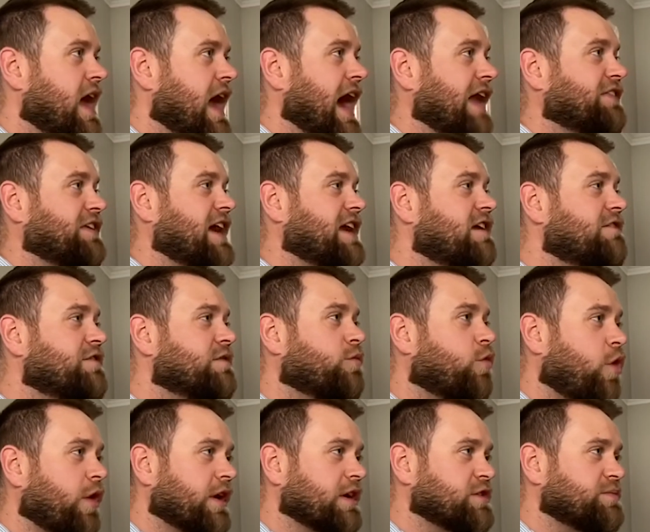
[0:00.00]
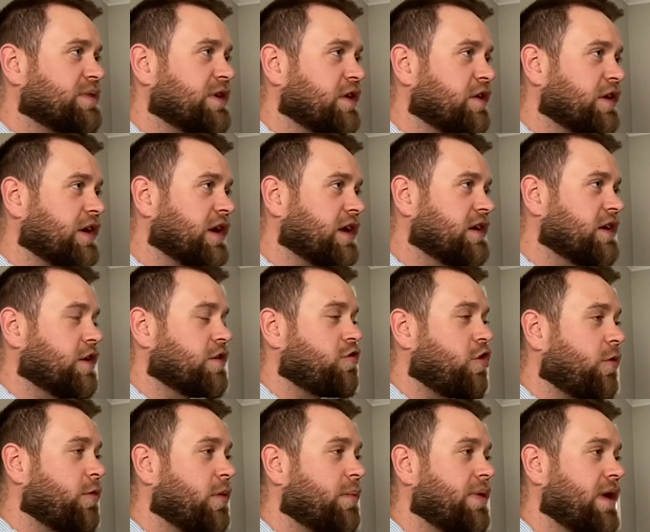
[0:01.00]
At the end of the mortgage period, your
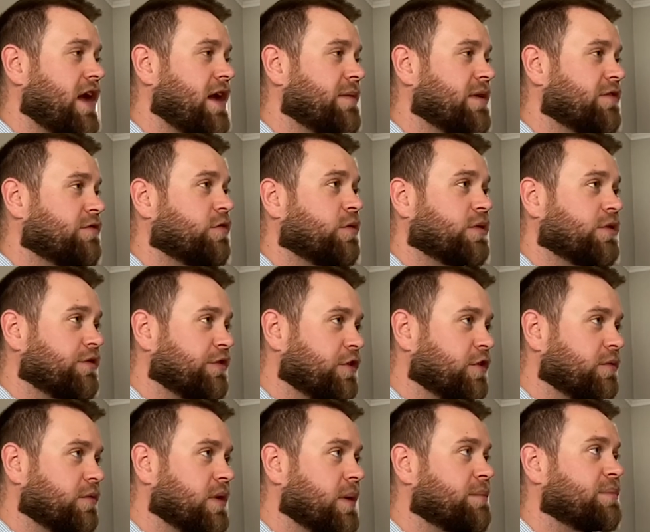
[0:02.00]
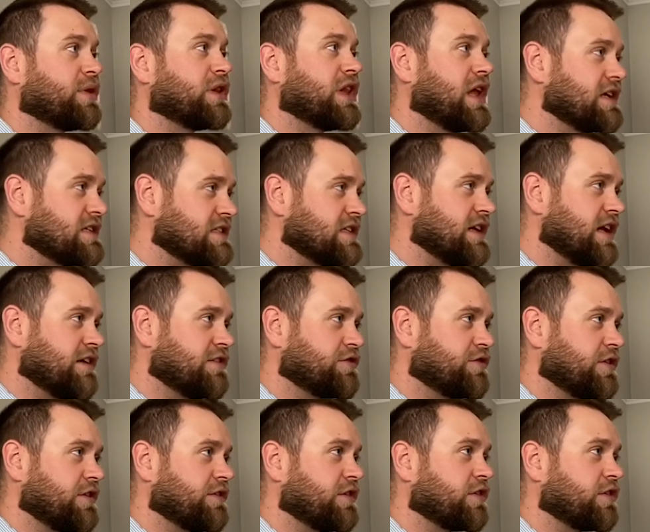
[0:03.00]
normal payments will resume, plus the interest